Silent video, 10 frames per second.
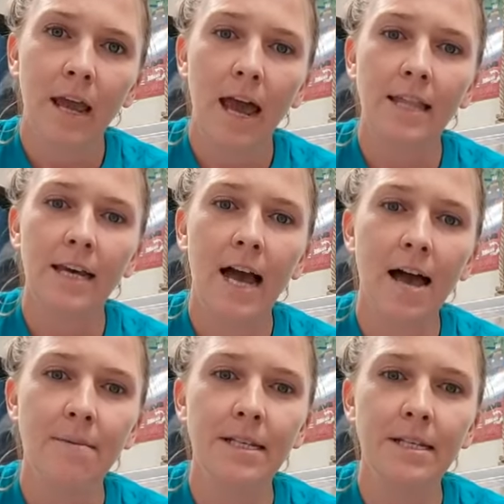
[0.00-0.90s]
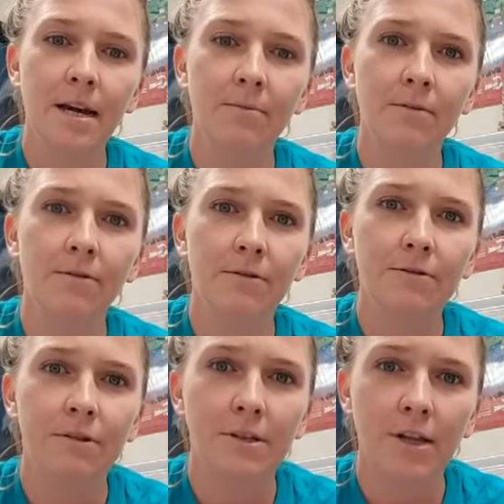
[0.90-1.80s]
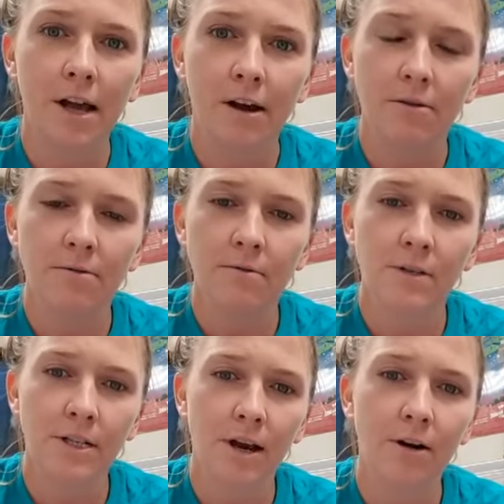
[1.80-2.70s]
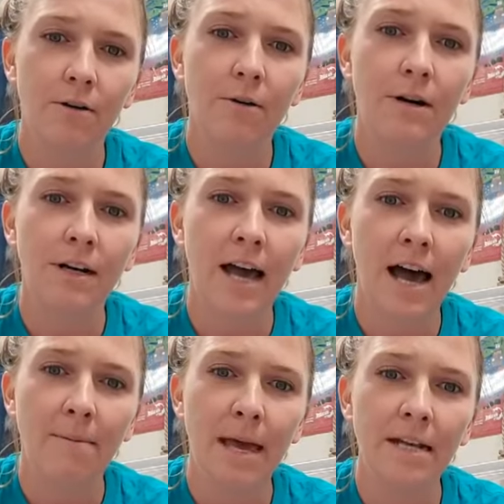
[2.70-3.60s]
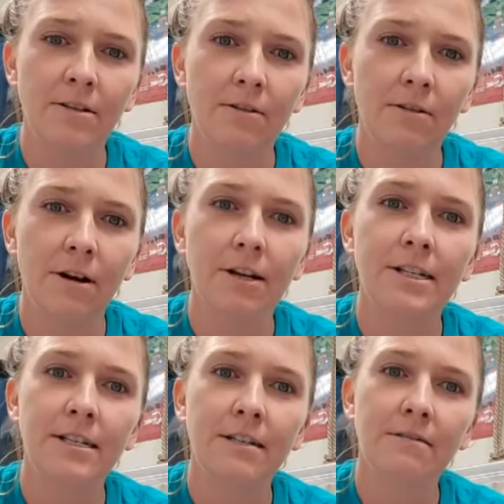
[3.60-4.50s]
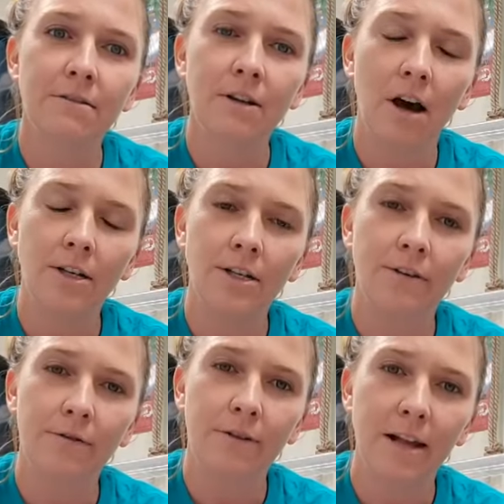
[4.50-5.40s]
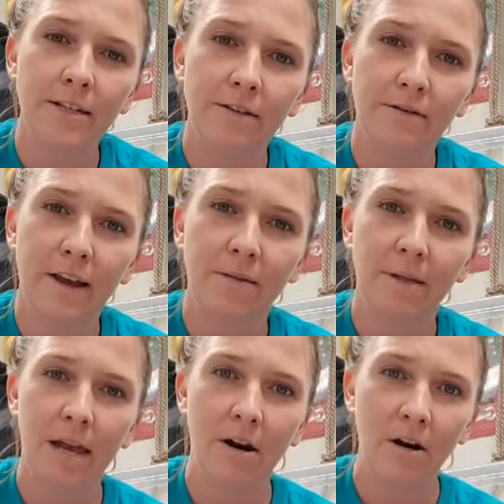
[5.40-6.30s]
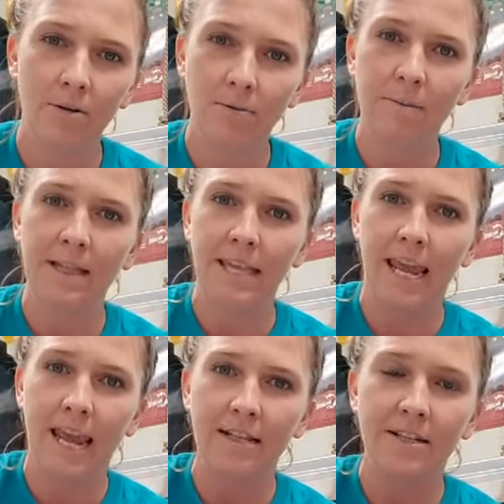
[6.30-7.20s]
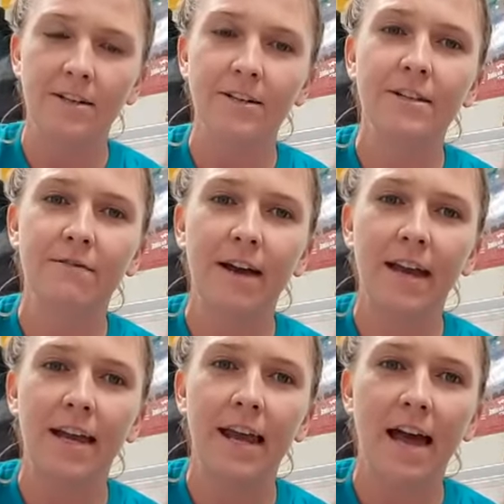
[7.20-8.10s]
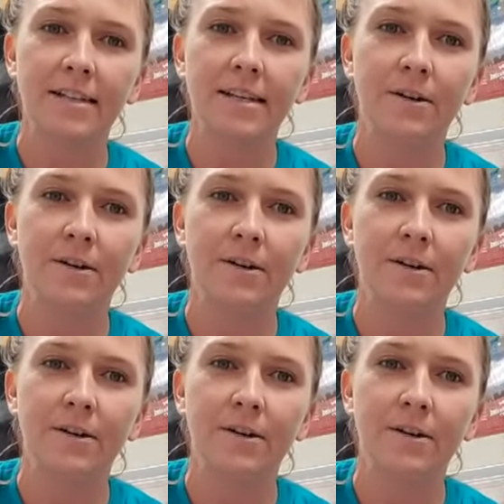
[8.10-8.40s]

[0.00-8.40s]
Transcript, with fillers: And the comments come through slow, so comment or talk to your friends or family at home about the answers if I ask a